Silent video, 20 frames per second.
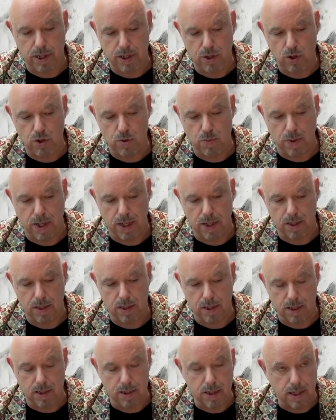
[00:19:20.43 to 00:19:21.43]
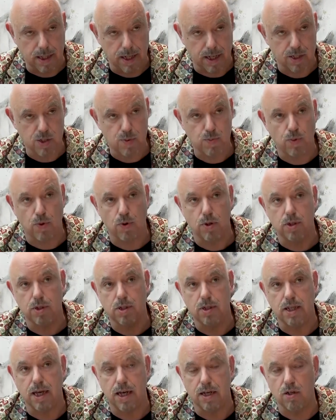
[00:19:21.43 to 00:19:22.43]
incubate it, and then export
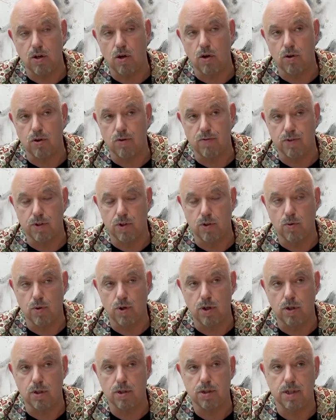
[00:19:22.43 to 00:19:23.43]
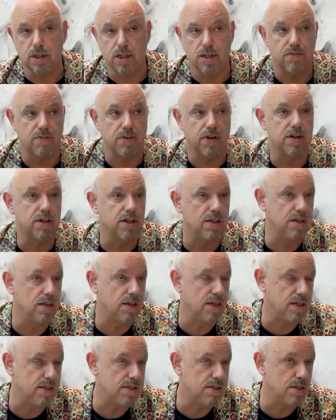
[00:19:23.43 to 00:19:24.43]
that all over the world in a
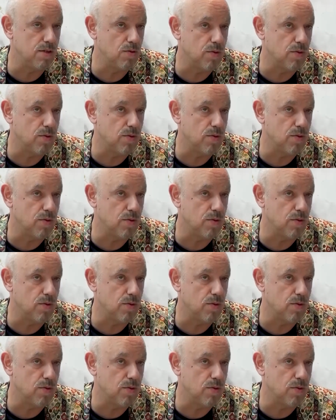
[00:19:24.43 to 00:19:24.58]
very easy